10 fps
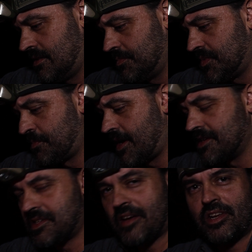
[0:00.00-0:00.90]
I'm
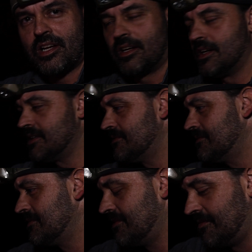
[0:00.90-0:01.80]
surprised I've not got
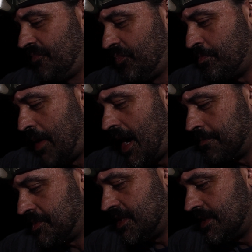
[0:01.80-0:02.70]

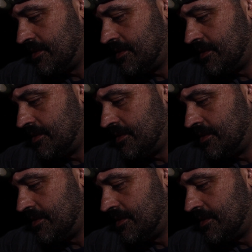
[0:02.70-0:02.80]
popped yet.